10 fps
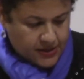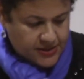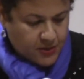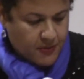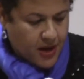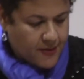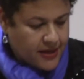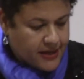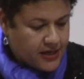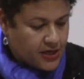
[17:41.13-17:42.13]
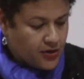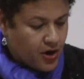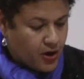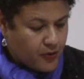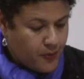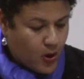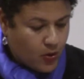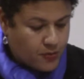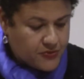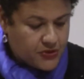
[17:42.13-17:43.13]
Dear Mama, here are the
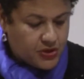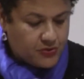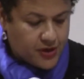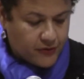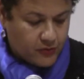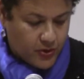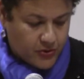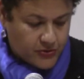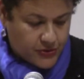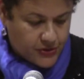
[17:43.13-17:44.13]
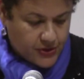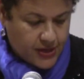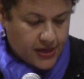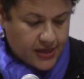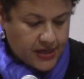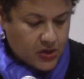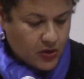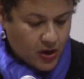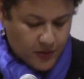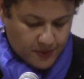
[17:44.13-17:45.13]
poems you never wrote.
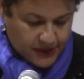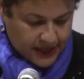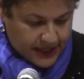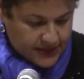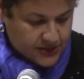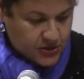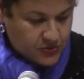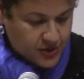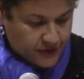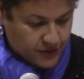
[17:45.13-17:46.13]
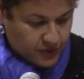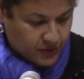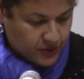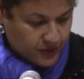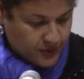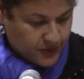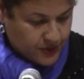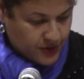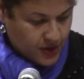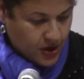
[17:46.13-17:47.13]
Here are the plants you never grew.
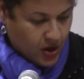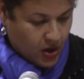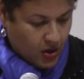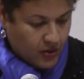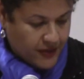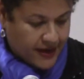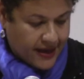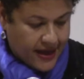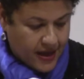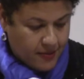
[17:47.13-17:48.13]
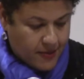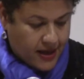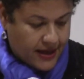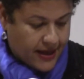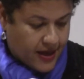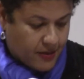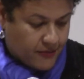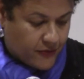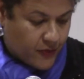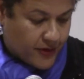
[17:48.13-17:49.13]
All that I am, I
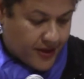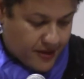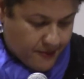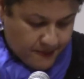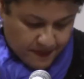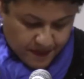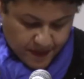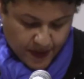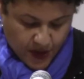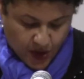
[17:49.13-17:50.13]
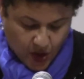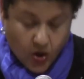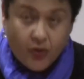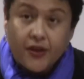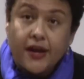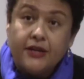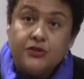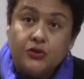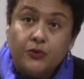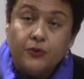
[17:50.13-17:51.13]
am for him. All that I
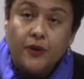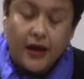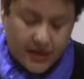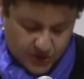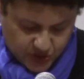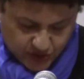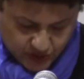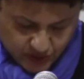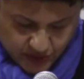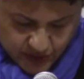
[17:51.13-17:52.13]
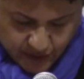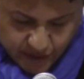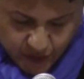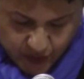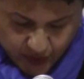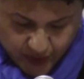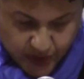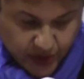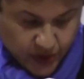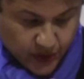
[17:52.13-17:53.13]
do, I do for
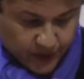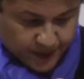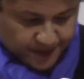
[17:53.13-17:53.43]
you.